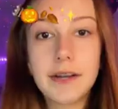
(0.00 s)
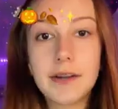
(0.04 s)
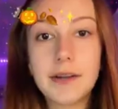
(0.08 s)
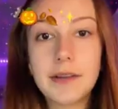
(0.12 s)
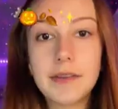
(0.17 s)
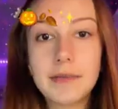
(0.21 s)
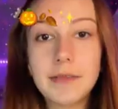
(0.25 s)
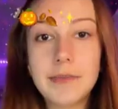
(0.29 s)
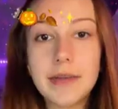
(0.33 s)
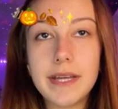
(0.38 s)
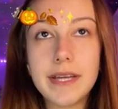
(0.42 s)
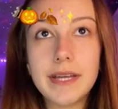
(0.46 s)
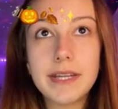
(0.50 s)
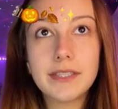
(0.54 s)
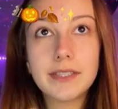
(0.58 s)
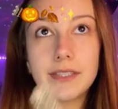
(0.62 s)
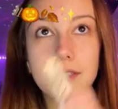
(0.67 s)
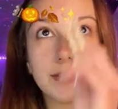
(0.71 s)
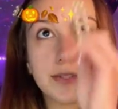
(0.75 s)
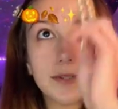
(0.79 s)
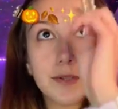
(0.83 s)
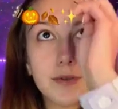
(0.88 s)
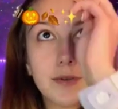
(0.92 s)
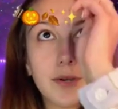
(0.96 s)
Scared of me
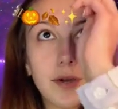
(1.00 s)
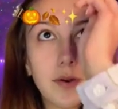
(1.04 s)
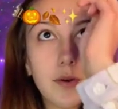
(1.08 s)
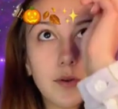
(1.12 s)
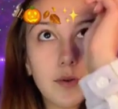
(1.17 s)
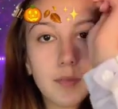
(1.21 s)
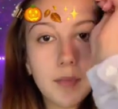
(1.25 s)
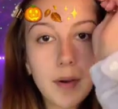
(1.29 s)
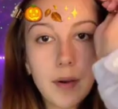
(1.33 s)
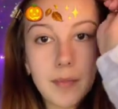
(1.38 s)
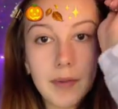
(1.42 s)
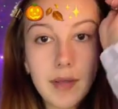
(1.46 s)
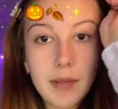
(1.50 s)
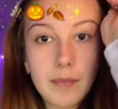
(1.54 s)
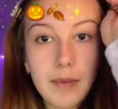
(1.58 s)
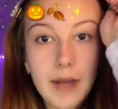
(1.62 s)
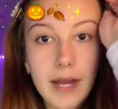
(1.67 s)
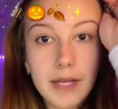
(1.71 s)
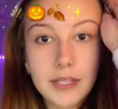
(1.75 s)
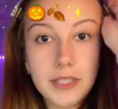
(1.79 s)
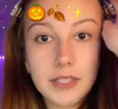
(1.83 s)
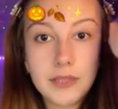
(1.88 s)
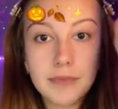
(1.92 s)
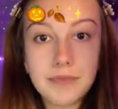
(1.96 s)
to go to a pumpkin
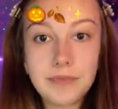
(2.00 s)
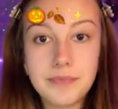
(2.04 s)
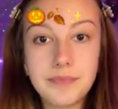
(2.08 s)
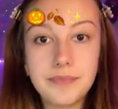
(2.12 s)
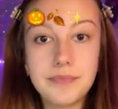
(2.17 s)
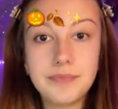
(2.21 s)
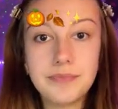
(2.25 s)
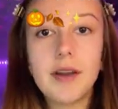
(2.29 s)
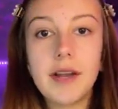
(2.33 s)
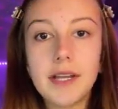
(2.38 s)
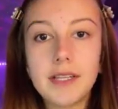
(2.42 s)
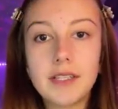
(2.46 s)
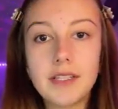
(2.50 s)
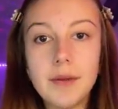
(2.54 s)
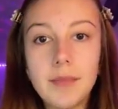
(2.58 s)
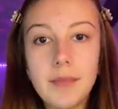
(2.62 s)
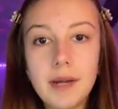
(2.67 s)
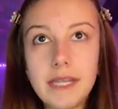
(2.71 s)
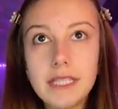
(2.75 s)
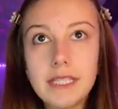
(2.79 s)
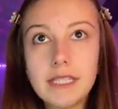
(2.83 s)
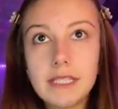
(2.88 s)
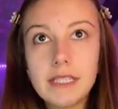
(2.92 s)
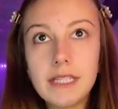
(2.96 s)
patch. Okay,
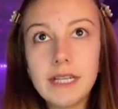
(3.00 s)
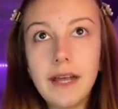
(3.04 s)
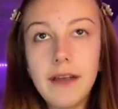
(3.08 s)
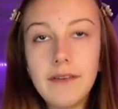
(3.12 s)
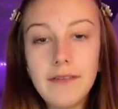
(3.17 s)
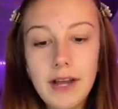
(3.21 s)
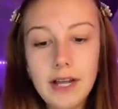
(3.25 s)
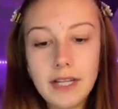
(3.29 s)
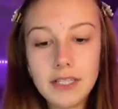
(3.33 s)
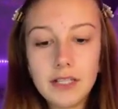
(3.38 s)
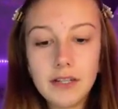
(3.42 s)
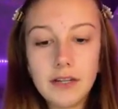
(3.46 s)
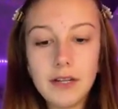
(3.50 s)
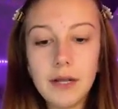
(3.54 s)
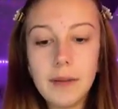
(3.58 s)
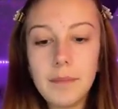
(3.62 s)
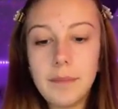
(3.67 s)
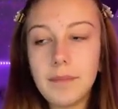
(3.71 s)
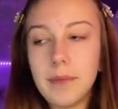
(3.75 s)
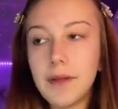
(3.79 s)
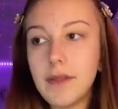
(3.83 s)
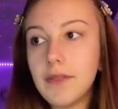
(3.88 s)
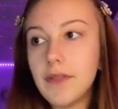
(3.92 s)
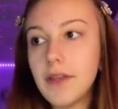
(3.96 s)
so basically, I've actually
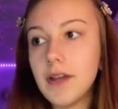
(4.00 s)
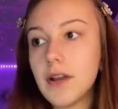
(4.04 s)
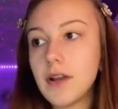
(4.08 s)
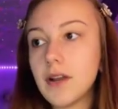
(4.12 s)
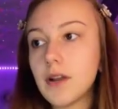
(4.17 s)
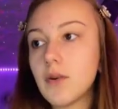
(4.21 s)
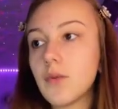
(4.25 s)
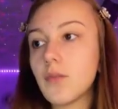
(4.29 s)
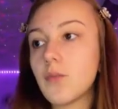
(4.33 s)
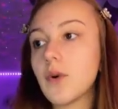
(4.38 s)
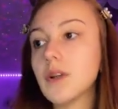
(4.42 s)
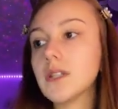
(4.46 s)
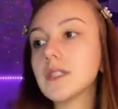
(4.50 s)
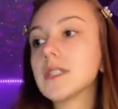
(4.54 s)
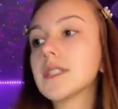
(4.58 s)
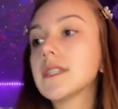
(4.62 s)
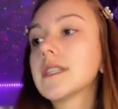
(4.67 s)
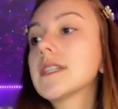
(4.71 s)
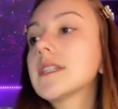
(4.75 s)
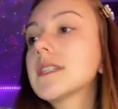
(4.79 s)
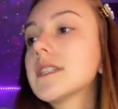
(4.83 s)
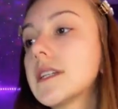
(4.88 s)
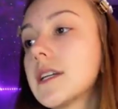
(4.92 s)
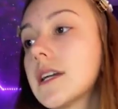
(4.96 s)
already been there
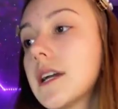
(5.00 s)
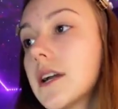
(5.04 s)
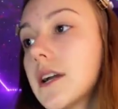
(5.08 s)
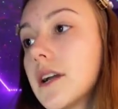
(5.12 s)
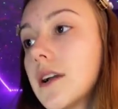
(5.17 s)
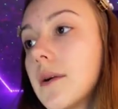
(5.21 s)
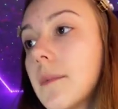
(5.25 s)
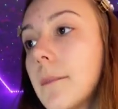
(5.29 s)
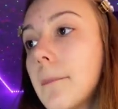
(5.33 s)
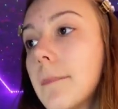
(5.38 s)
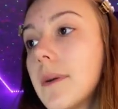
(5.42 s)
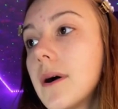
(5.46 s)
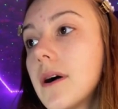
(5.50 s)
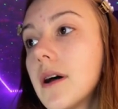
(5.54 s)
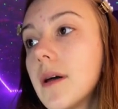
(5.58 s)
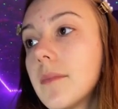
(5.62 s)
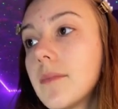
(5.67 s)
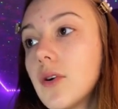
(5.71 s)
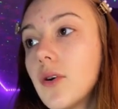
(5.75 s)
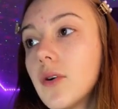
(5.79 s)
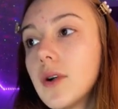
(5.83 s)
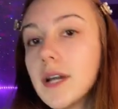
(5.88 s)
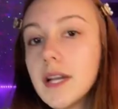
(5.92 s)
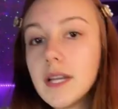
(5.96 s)
once this year,
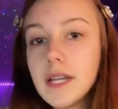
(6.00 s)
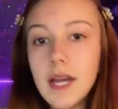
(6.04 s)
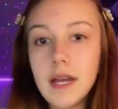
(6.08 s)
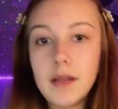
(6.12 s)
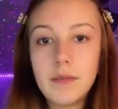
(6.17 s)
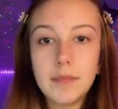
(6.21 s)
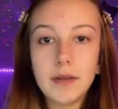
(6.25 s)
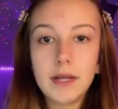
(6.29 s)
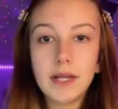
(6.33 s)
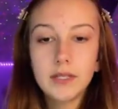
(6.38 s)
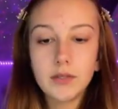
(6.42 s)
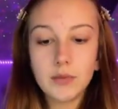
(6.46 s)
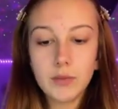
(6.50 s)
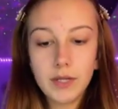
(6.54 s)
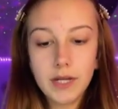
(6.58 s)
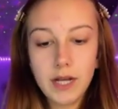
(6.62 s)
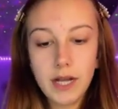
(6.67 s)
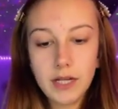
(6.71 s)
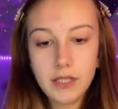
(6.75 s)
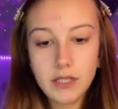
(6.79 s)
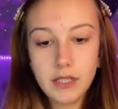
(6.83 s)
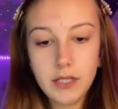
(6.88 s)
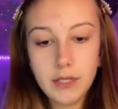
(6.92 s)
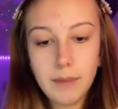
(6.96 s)
but I'm going again because we
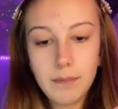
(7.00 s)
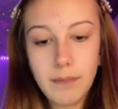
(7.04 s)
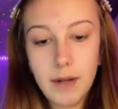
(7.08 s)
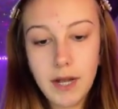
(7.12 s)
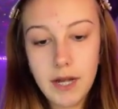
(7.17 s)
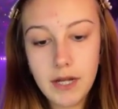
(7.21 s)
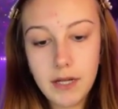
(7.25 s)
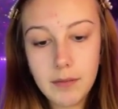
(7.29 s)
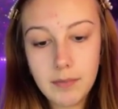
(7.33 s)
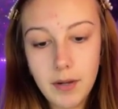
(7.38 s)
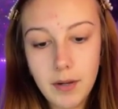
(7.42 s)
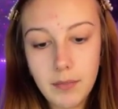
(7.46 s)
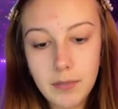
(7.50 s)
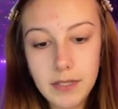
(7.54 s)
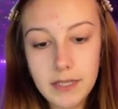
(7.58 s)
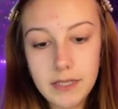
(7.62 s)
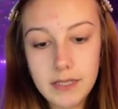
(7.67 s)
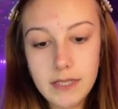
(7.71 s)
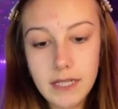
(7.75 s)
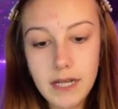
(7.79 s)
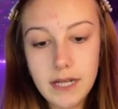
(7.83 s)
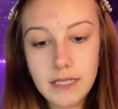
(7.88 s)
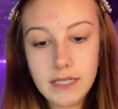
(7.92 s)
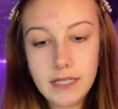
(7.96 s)
didn't actually buy any
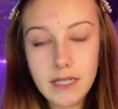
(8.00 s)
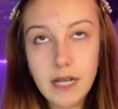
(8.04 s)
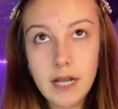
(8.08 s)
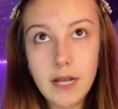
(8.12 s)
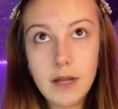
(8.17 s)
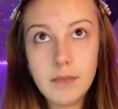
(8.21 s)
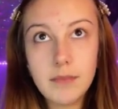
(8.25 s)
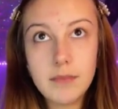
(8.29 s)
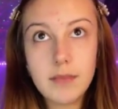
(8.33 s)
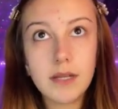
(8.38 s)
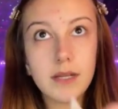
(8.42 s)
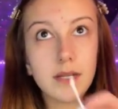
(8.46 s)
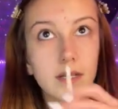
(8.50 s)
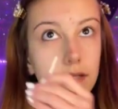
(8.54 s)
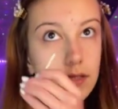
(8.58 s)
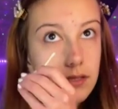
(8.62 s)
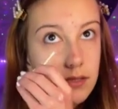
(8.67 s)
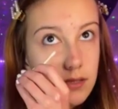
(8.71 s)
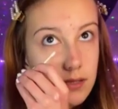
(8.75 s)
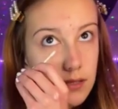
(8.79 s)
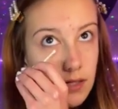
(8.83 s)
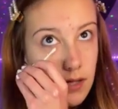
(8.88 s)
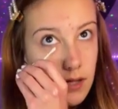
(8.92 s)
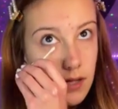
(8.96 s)
pumpkins last time
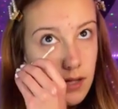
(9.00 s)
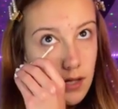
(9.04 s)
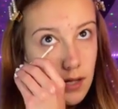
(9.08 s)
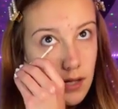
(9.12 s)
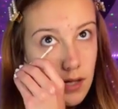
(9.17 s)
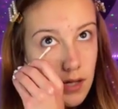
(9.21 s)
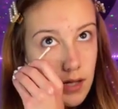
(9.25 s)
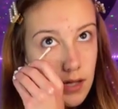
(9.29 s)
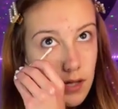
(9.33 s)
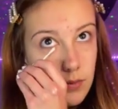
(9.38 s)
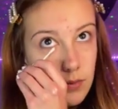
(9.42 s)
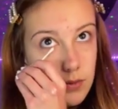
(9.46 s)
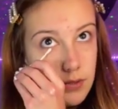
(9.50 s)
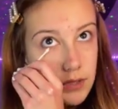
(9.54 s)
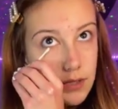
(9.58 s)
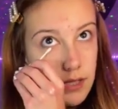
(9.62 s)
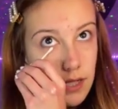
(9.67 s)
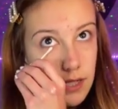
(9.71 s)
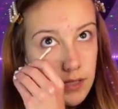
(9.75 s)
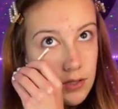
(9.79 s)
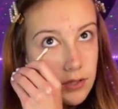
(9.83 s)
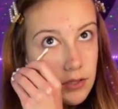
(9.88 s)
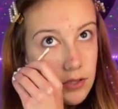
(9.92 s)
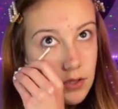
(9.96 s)
because it
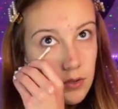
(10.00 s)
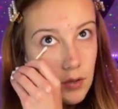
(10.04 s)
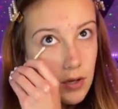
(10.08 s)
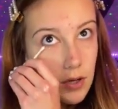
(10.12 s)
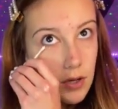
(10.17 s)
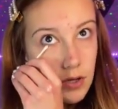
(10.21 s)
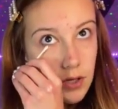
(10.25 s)
was, like, too